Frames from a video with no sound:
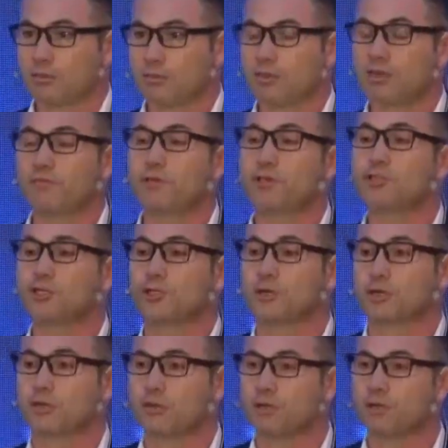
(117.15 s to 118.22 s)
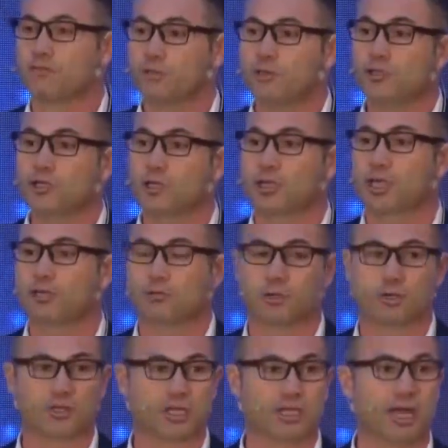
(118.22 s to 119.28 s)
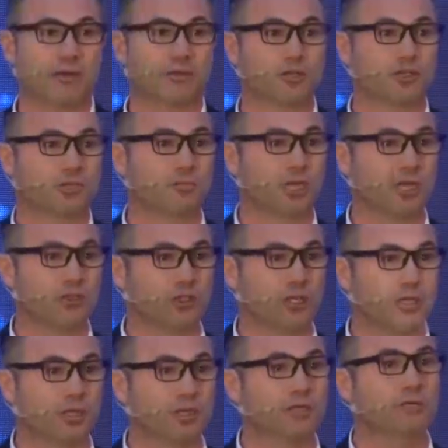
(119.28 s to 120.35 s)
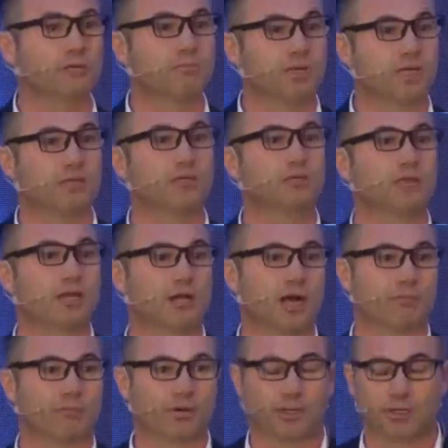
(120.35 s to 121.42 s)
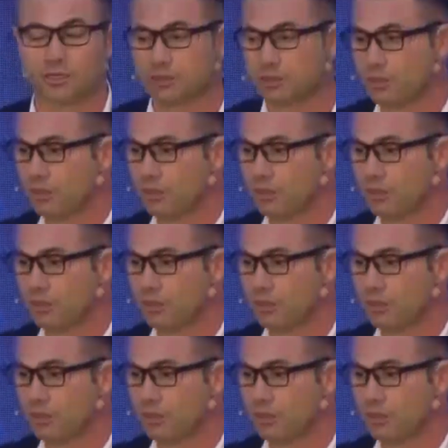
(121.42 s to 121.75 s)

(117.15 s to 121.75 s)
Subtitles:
the future of future networks and how they should be engineered, built, and operated.